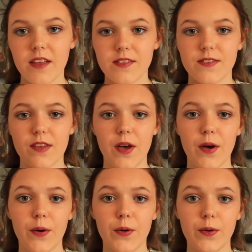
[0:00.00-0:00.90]
so,
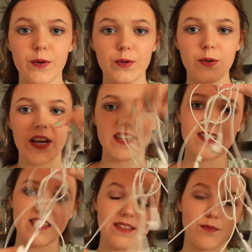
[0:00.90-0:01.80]
who has
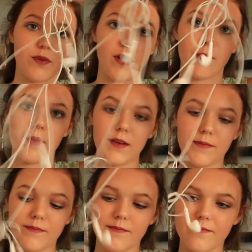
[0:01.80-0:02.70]
this
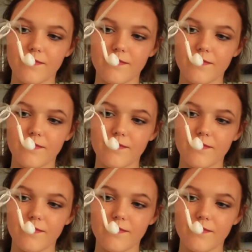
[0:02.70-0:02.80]
problem?